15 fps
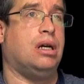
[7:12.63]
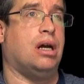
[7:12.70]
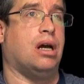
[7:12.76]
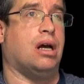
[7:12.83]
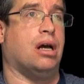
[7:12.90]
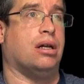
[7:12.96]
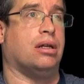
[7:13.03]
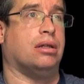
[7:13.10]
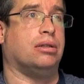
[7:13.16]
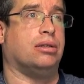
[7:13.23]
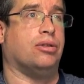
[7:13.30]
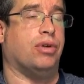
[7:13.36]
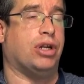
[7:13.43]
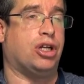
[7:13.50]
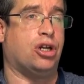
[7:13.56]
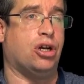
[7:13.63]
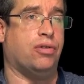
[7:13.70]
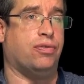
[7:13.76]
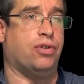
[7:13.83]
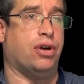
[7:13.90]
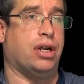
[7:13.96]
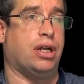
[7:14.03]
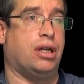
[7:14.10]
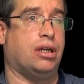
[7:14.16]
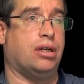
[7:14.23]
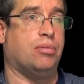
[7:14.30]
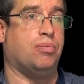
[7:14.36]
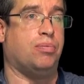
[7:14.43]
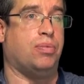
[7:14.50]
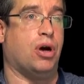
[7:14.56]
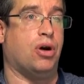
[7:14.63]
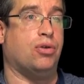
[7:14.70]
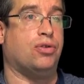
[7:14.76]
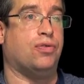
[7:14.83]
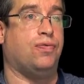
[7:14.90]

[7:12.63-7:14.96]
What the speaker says: the recovery, both